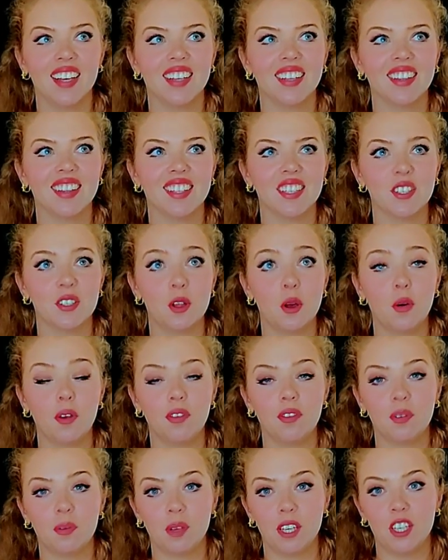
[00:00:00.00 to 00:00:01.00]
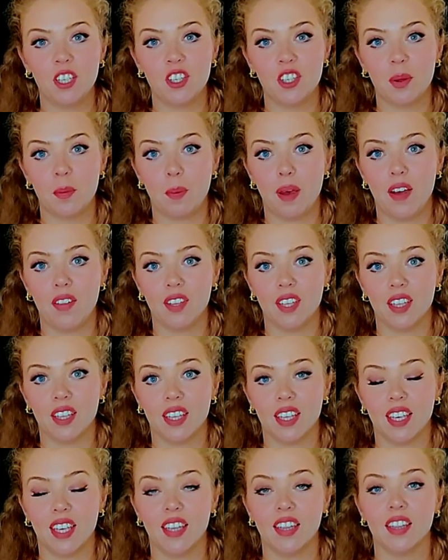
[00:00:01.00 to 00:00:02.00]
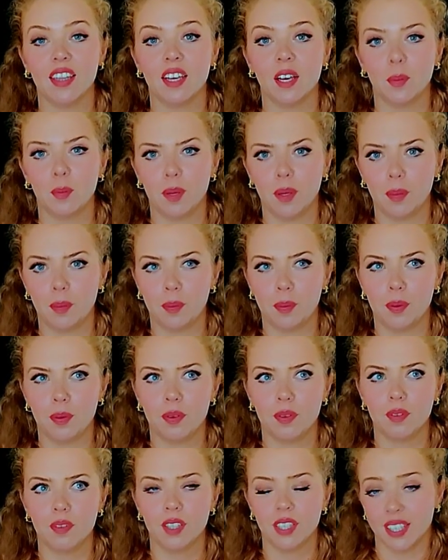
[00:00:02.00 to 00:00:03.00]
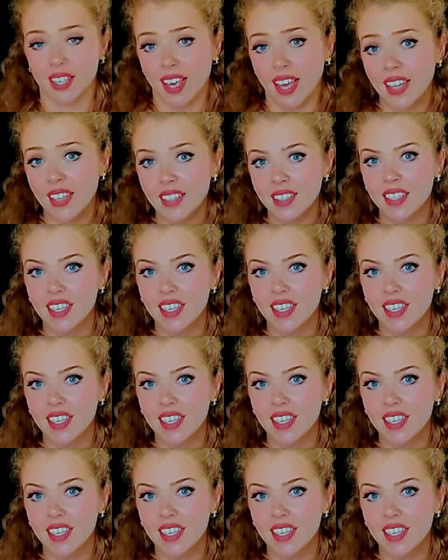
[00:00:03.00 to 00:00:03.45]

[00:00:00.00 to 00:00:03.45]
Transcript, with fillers: There's no information about it in Abib yet.